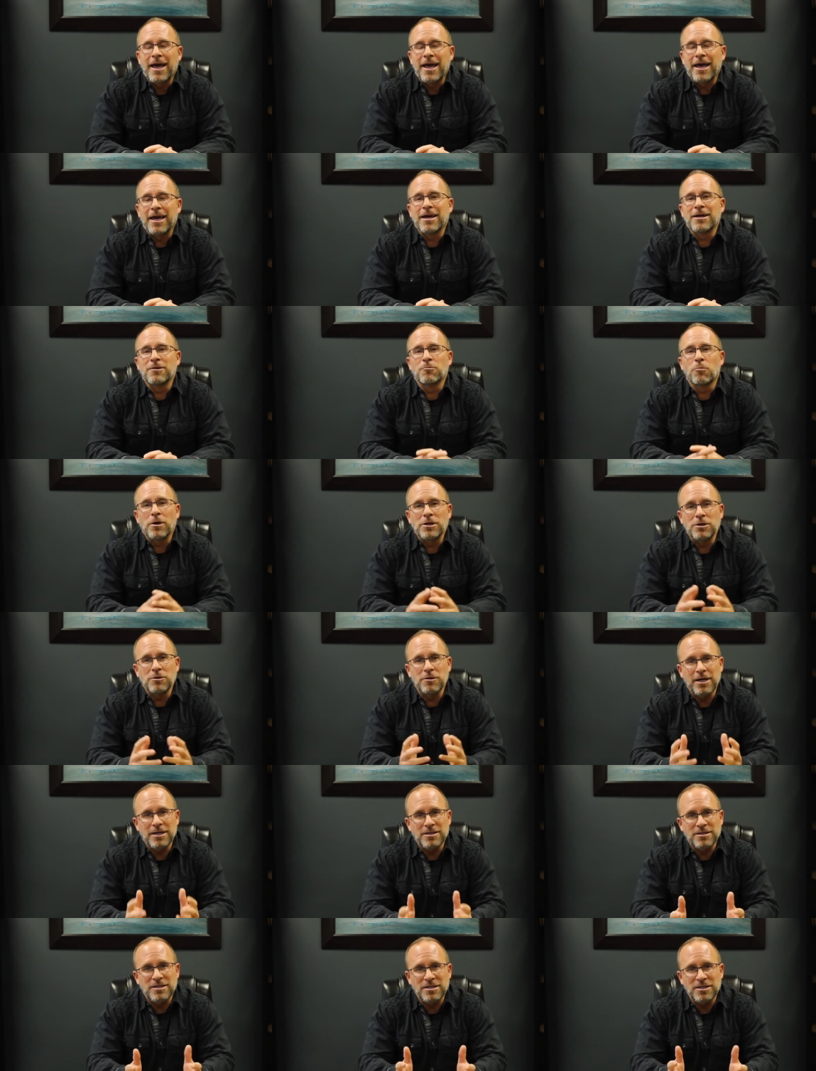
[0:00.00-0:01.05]
And when you
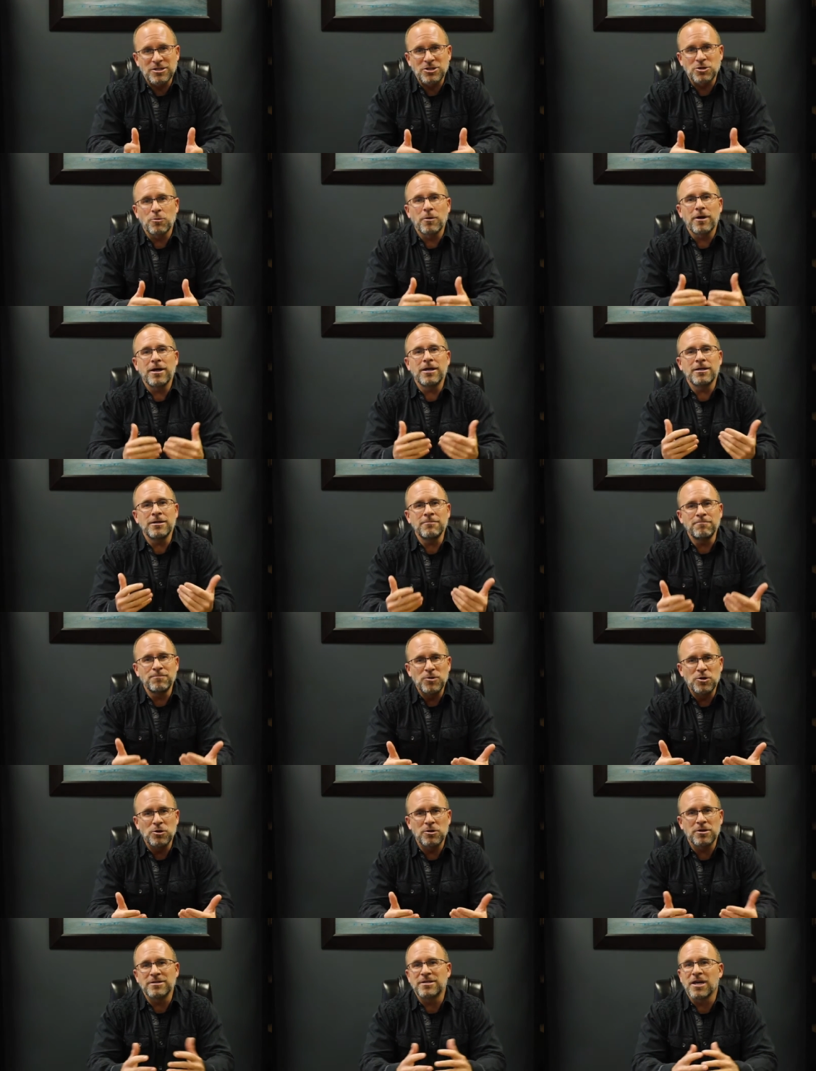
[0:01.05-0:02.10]
get situated,
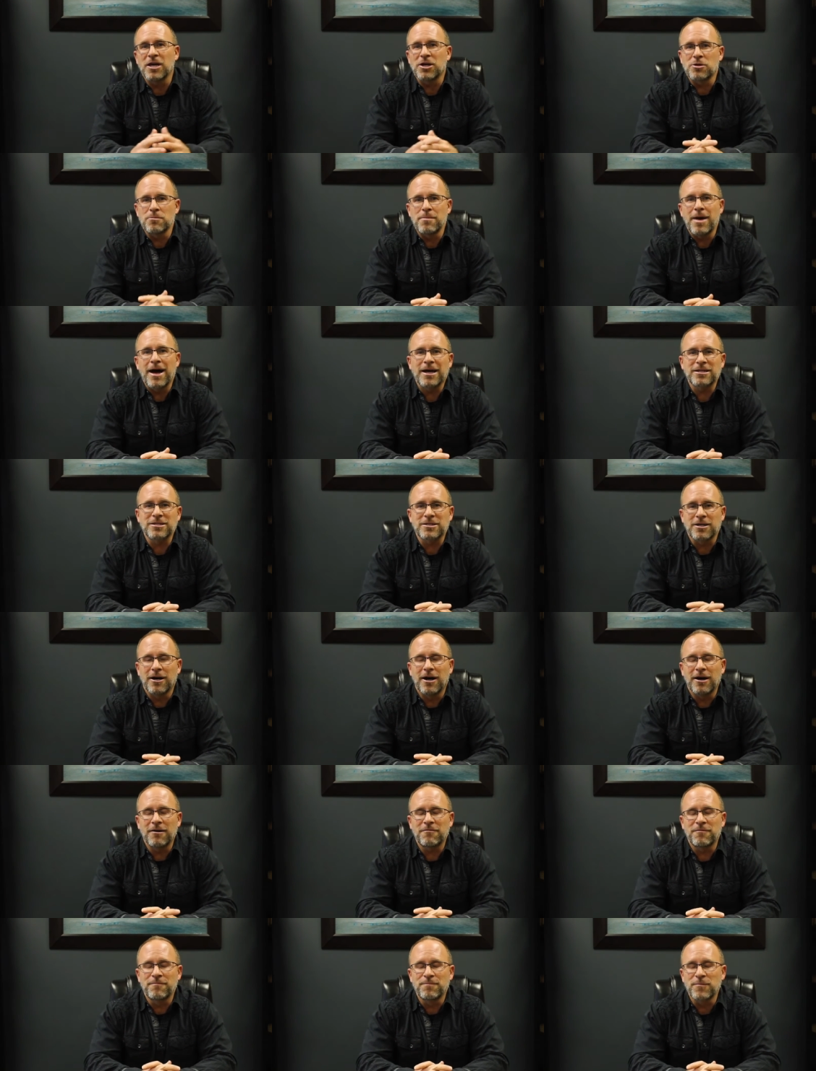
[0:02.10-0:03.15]
you can take your mask
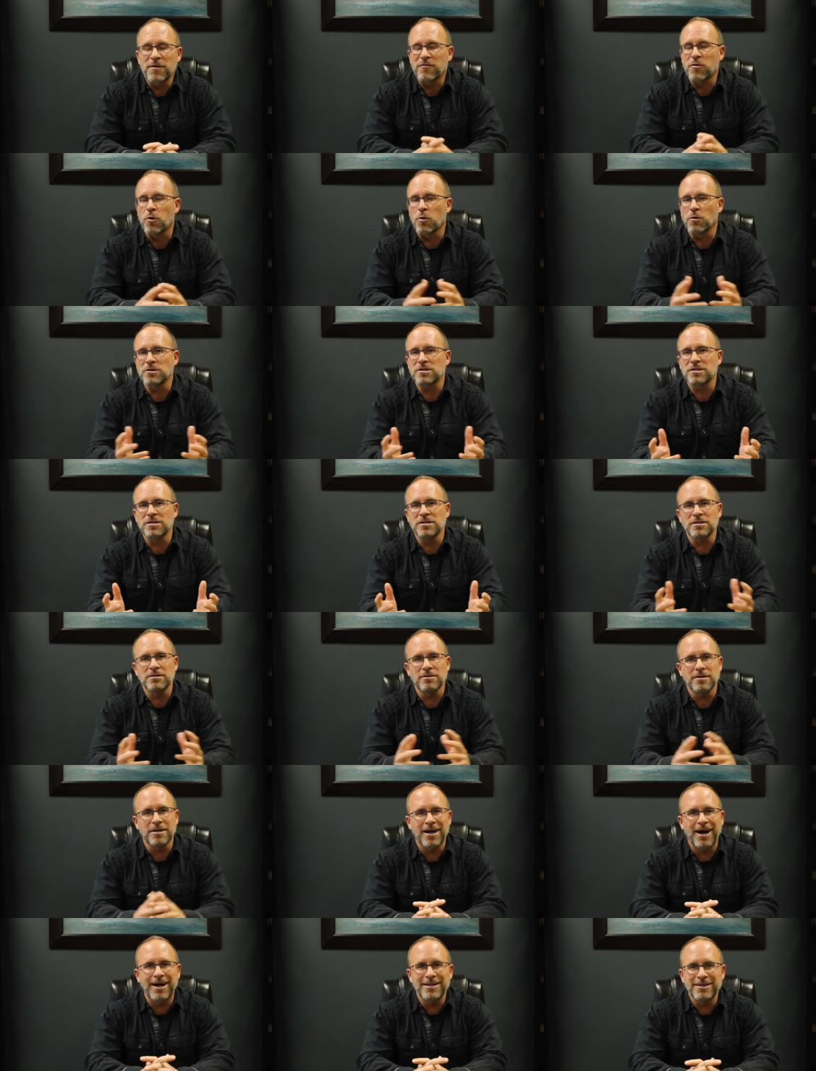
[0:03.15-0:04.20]
off. Of course, the
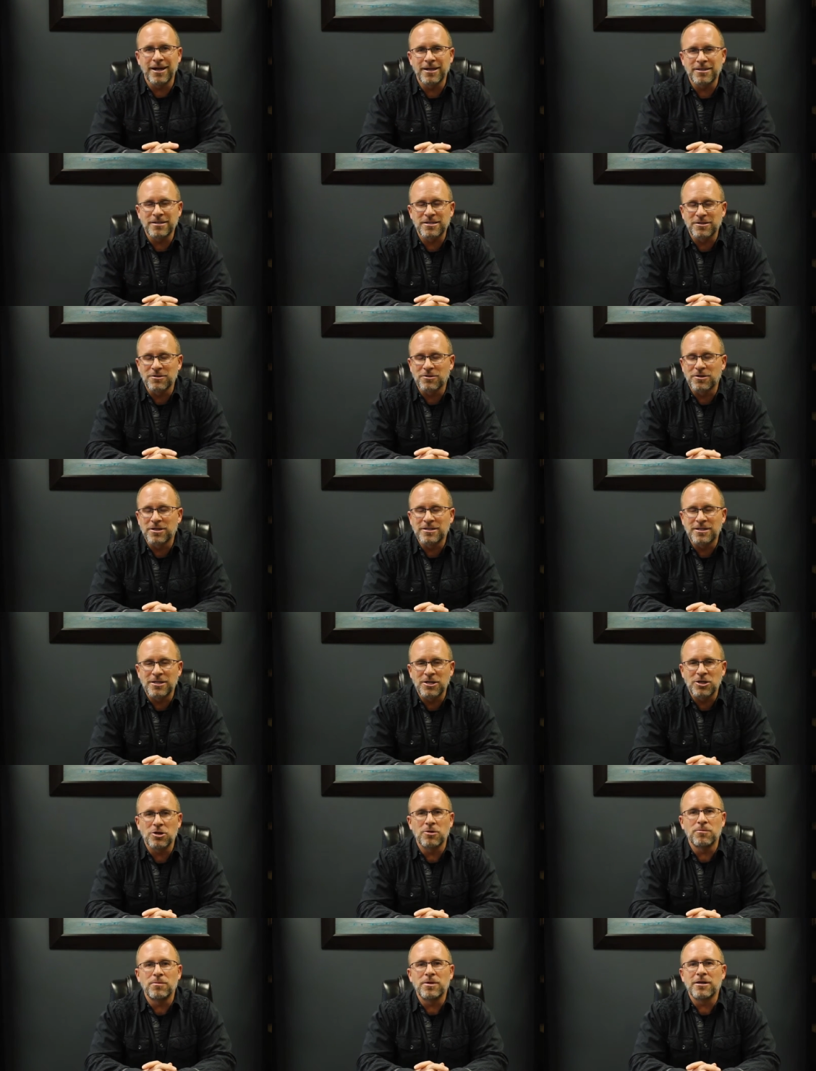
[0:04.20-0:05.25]
guidelines still
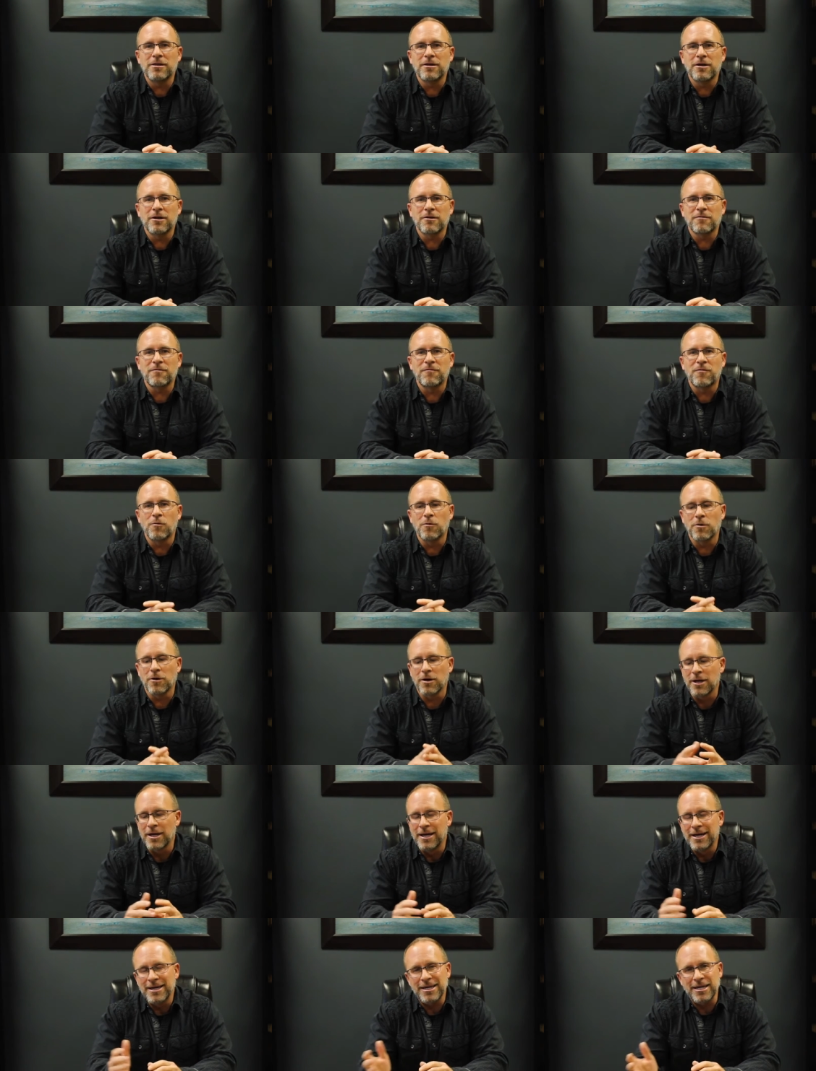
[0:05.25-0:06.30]
continue to be there
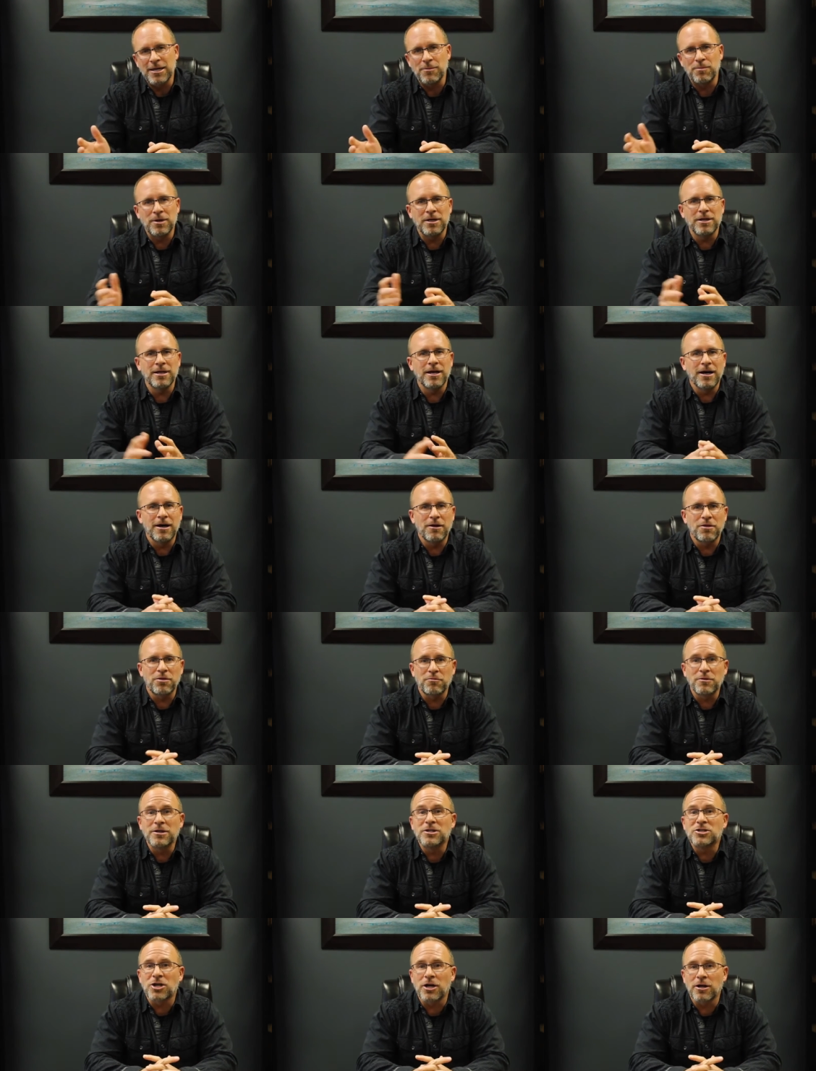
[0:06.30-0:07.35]
for keeping
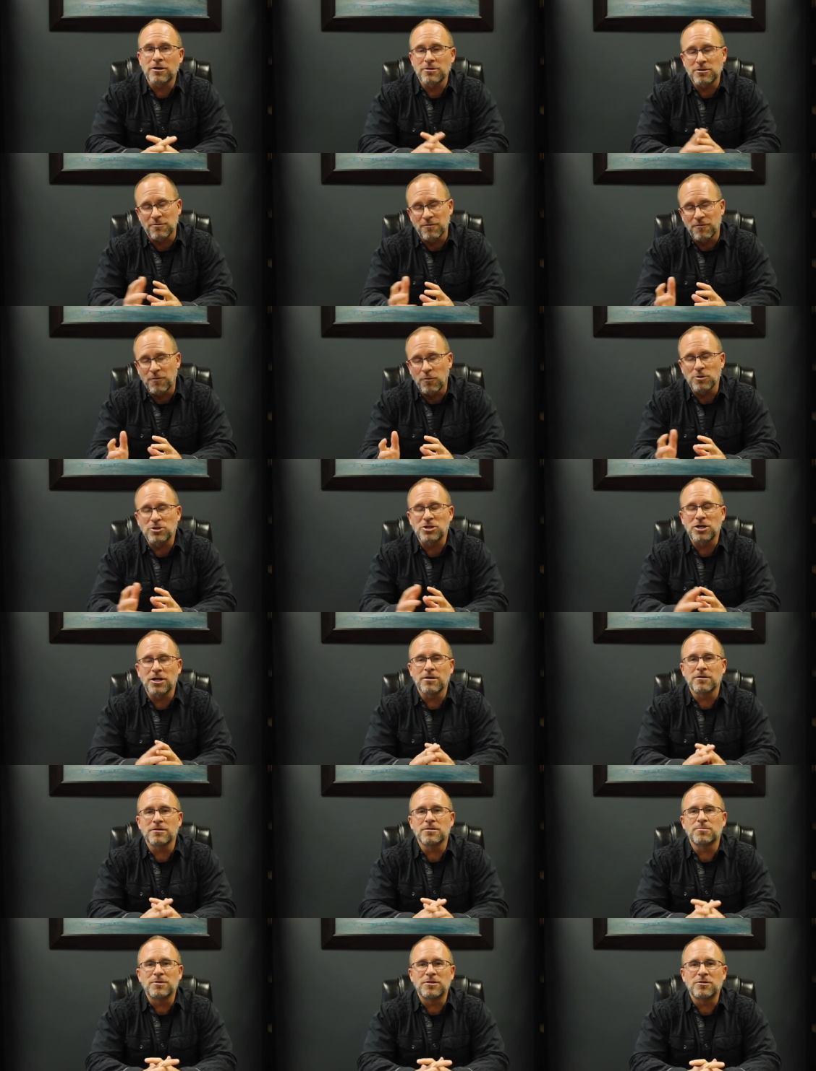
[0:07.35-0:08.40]
three chairs or four
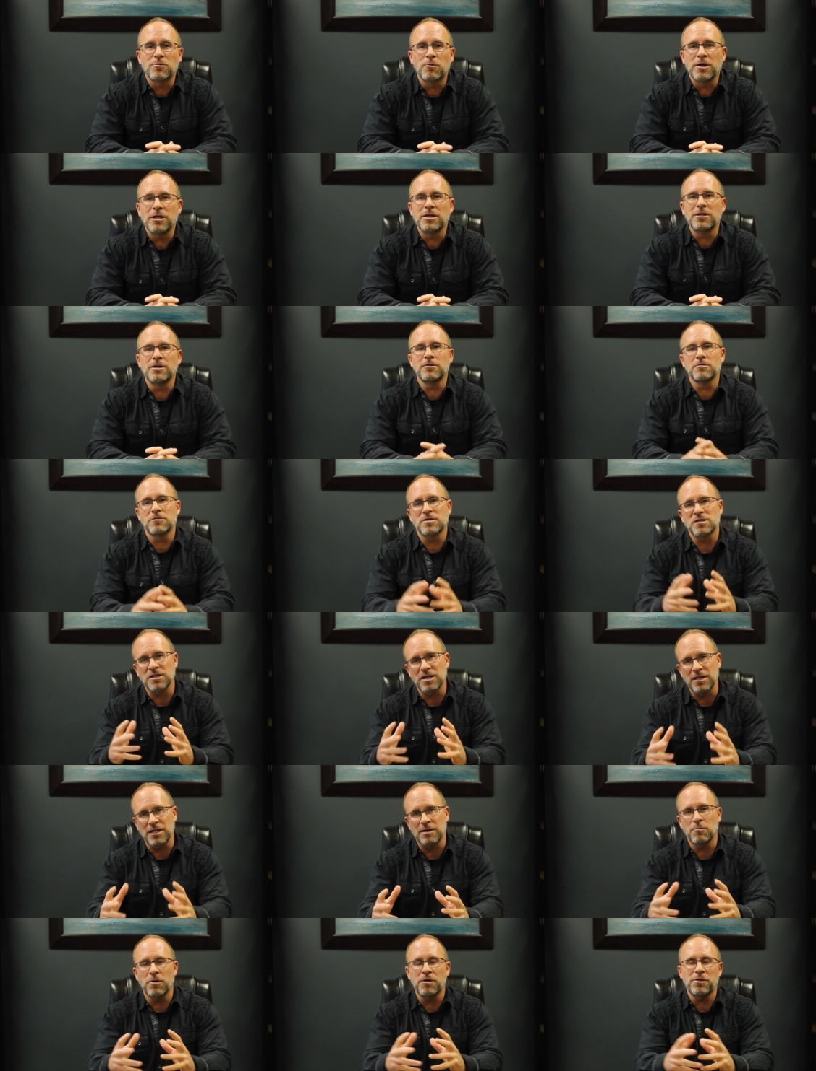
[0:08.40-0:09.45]
chairs between you,
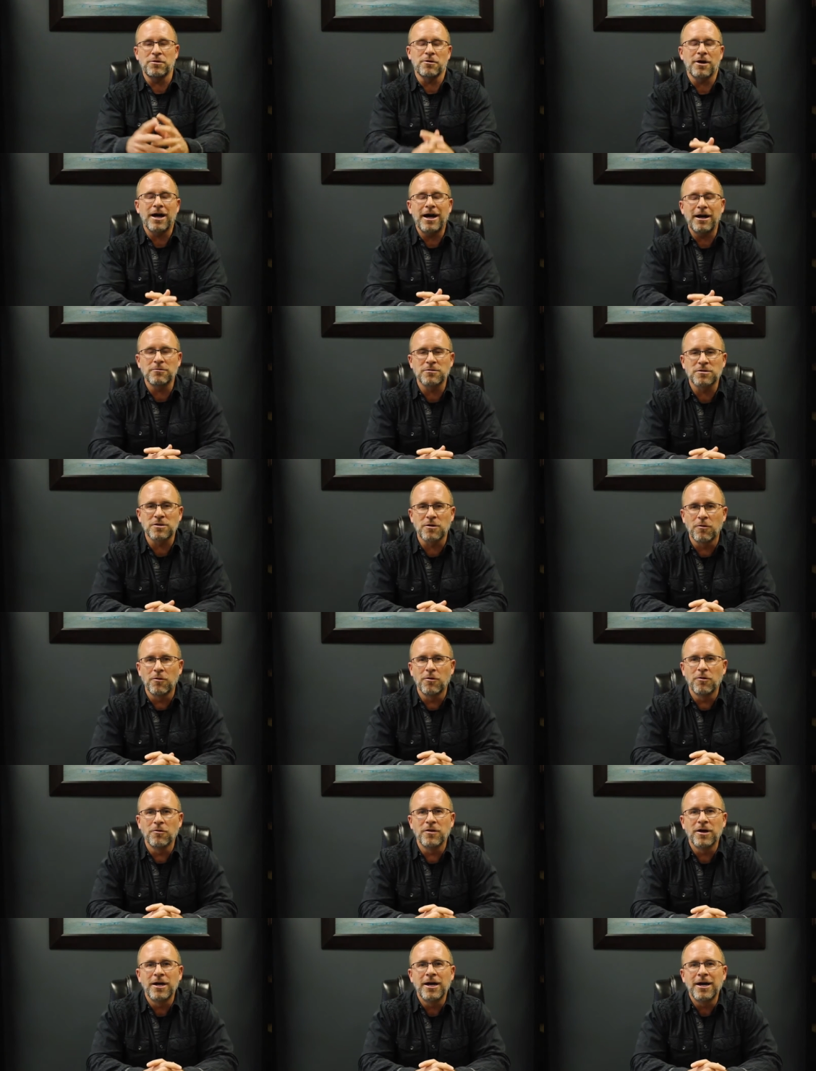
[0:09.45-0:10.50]
sitting with your
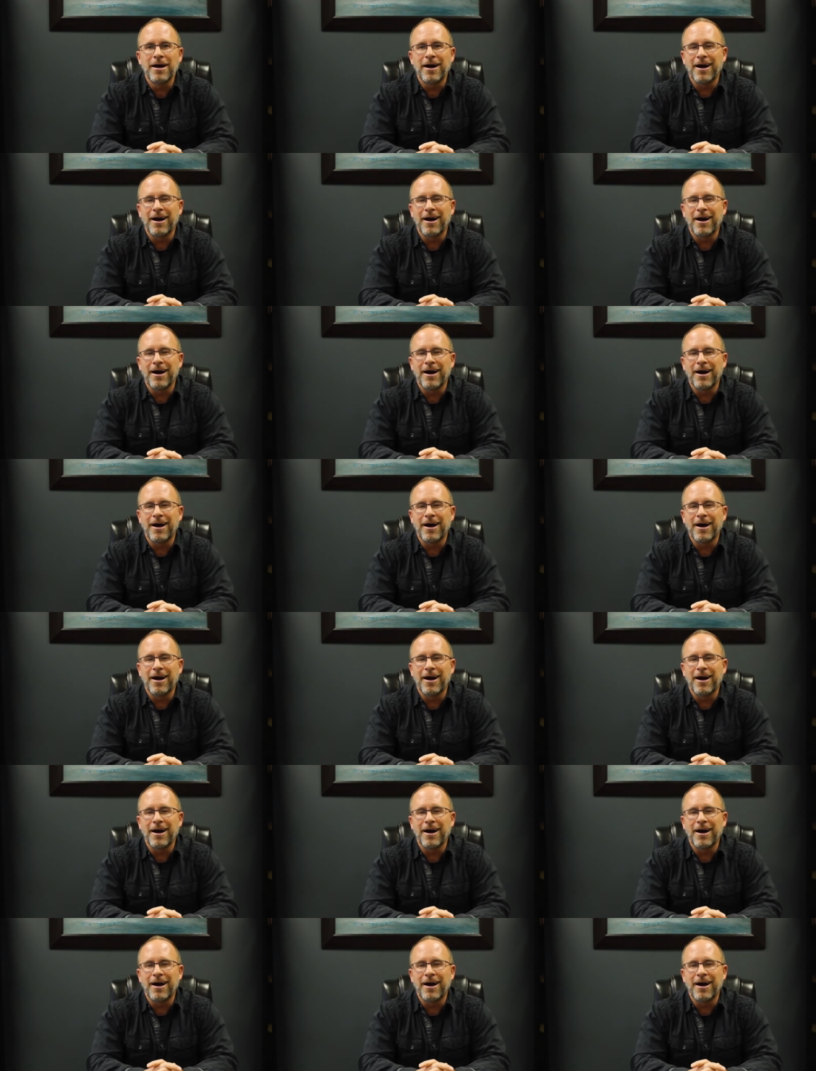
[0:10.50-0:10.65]
household,